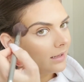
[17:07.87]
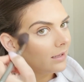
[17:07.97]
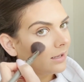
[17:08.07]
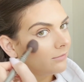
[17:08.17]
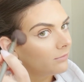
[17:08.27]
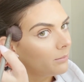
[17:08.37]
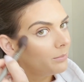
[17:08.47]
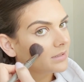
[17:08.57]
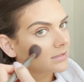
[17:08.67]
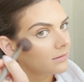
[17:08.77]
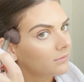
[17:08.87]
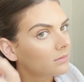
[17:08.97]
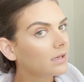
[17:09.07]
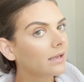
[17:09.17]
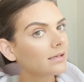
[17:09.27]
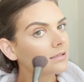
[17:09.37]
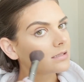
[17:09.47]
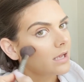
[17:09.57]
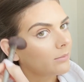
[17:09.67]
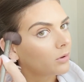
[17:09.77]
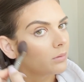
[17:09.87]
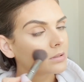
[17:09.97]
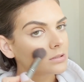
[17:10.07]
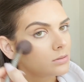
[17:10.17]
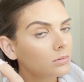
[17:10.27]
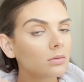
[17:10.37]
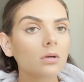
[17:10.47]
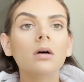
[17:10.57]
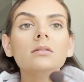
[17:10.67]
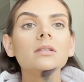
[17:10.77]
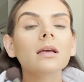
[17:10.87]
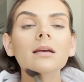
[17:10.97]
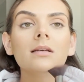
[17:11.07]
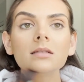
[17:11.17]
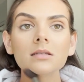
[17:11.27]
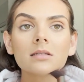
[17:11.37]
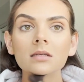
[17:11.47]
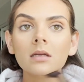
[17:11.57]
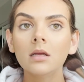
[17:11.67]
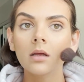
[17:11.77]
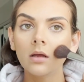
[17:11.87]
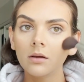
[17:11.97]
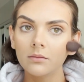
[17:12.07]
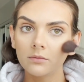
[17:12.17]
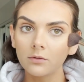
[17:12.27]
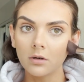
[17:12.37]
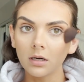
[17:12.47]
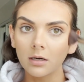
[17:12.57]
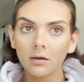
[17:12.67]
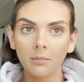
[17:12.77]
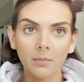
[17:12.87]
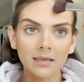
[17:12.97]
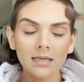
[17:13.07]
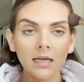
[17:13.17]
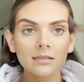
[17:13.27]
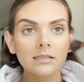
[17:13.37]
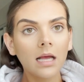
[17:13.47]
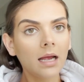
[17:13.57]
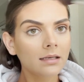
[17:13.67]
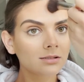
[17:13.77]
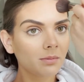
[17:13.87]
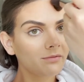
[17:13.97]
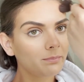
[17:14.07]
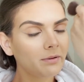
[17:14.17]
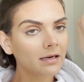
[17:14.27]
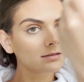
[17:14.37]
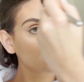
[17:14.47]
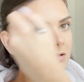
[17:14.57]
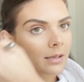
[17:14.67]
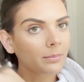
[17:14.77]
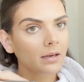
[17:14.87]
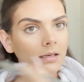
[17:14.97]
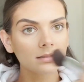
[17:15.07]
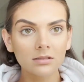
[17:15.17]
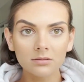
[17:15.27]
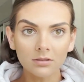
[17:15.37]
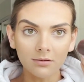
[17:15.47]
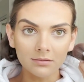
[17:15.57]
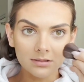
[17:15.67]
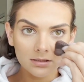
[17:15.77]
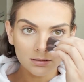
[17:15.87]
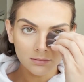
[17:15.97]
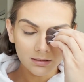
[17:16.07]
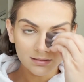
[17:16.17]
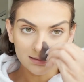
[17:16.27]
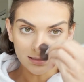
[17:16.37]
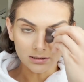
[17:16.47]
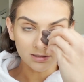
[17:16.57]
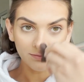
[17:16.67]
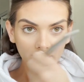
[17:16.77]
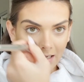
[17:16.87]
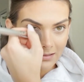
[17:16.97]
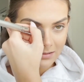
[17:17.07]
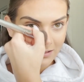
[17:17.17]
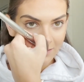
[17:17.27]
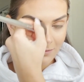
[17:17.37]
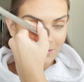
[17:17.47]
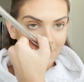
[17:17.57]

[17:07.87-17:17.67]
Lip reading: have a busy few days. I'm going to Cultus for my dad's side. So my parents are separated, so it always just creates such a fiasco